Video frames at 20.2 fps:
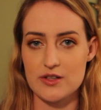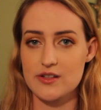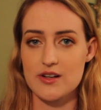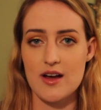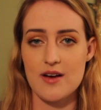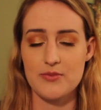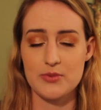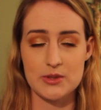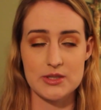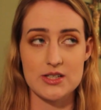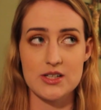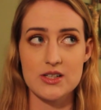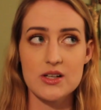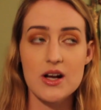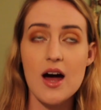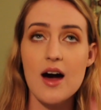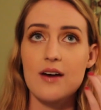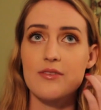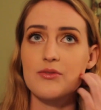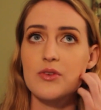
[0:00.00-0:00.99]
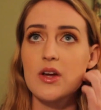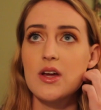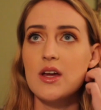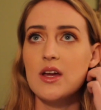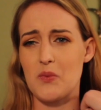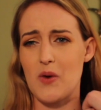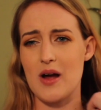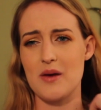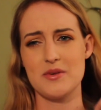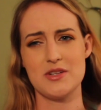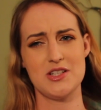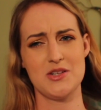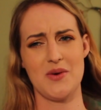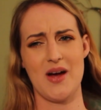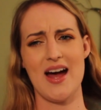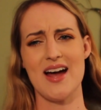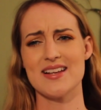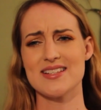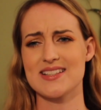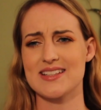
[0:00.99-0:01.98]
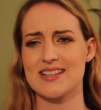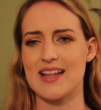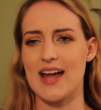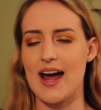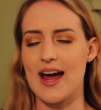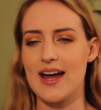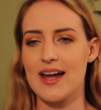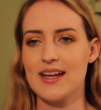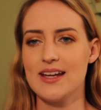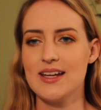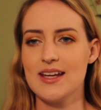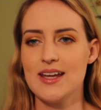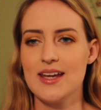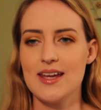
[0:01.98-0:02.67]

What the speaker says: turned off was turned off. Why would you ask that?